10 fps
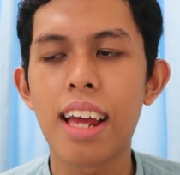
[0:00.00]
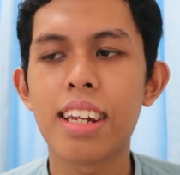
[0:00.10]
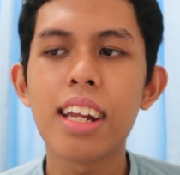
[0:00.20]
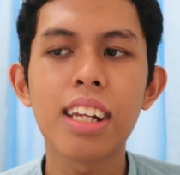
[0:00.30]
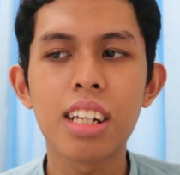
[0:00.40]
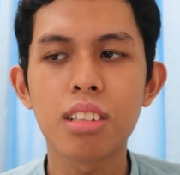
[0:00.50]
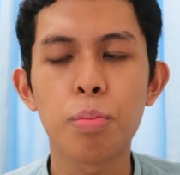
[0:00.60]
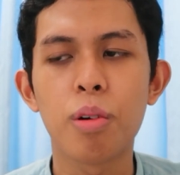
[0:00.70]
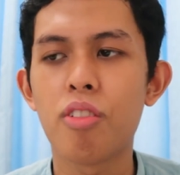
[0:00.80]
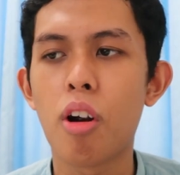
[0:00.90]
And then they need to
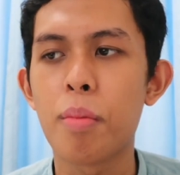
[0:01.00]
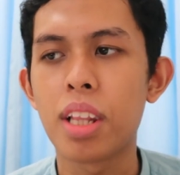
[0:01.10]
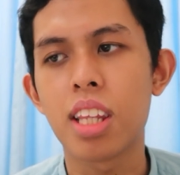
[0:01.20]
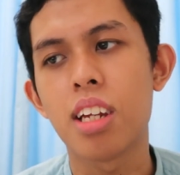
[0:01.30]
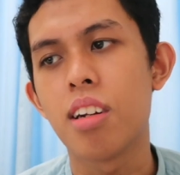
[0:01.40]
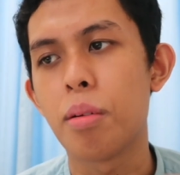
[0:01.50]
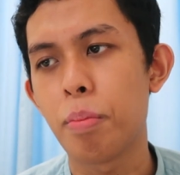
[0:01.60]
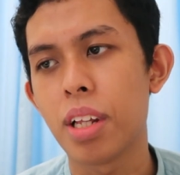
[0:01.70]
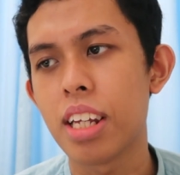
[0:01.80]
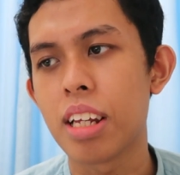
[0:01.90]
perform a theater
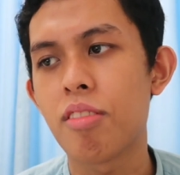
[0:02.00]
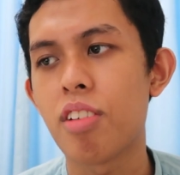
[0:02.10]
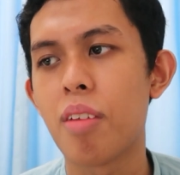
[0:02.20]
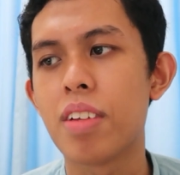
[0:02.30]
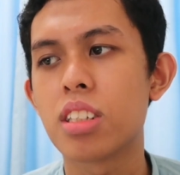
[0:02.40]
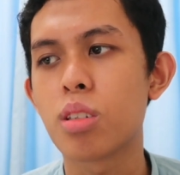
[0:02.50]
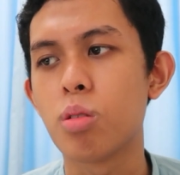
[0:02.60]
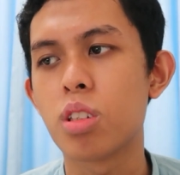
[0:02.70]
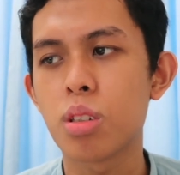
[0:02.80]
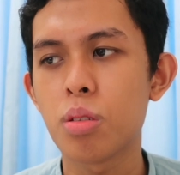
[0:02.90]
play in front of the
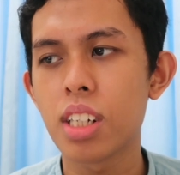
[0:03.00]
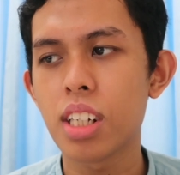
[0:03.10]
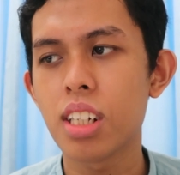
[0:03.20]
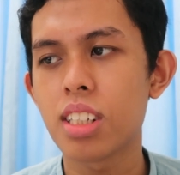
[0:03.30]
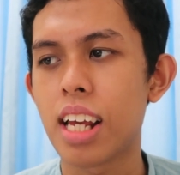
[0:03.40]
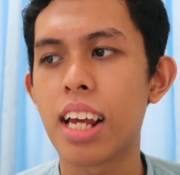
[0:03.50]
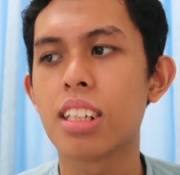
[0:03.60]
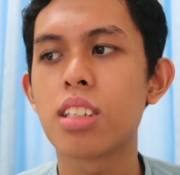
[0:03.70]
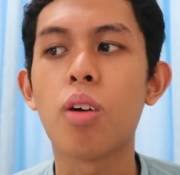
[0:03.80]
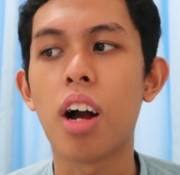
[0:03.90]
school students
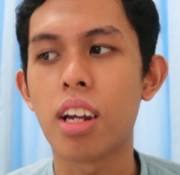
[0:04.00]
and so